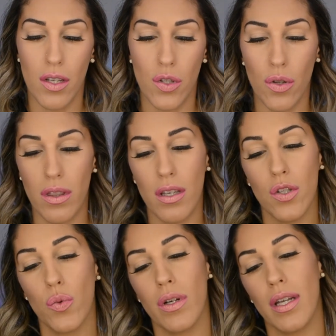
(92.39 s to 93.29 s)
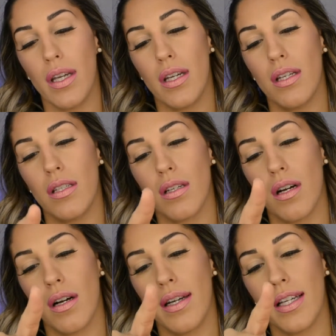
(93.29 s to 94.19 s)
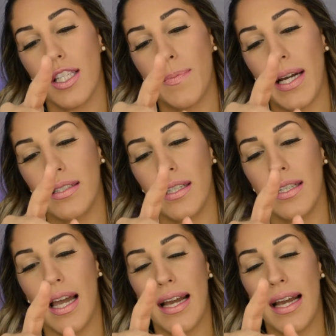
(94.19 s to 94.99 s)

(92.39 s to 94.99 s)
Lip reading: So this one is Unexpected,